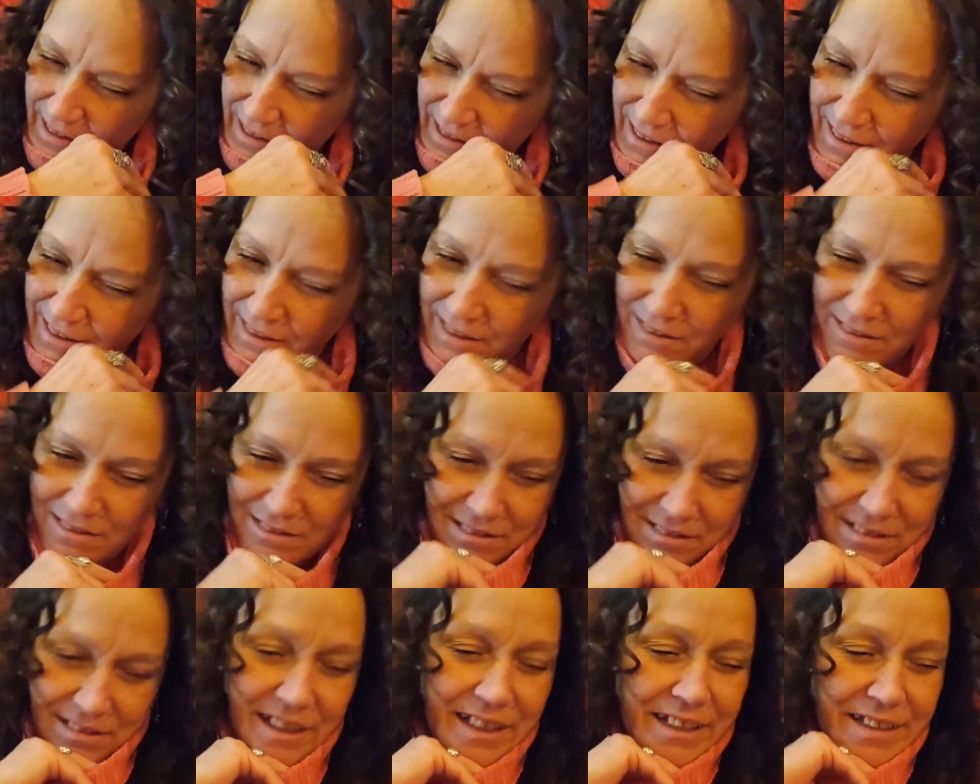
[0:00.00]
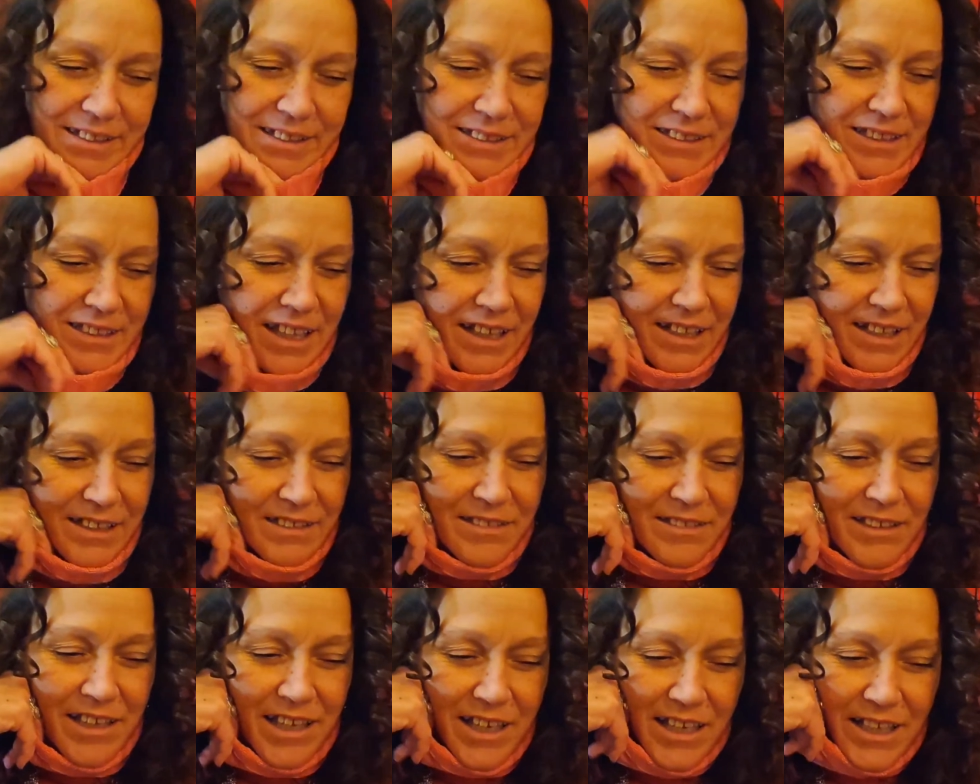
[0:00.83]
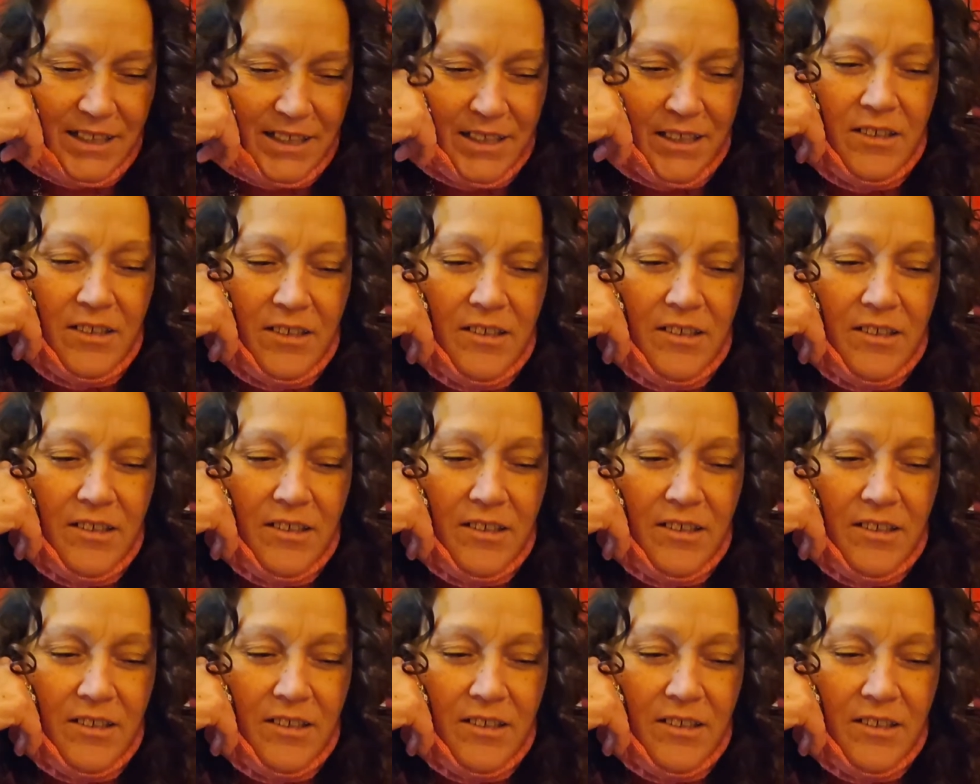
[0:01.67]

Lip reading: then landed like a lion.